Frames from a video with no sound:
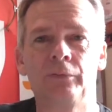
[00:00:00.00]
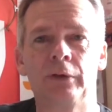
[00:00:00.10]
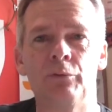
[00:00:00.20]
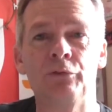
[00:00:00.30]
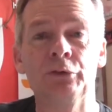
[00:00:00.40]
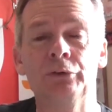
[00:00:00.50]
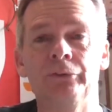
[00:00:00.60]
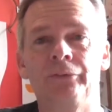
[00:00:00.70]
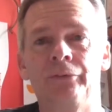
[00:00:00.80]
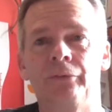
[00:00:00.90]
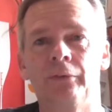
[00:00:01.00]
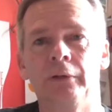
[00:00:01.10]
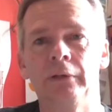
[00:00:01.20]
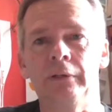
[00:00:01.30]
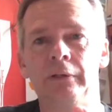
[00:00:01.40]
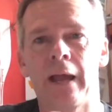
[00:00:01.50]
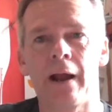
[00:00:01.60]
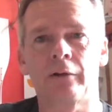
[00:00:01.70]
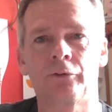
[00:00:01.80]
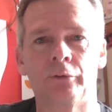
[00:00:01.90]
confused the
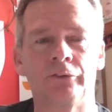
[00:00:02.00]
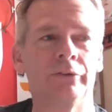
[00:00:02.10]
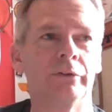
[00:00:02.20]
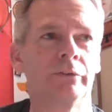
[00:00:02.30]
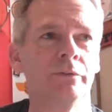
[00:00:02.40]
characteristics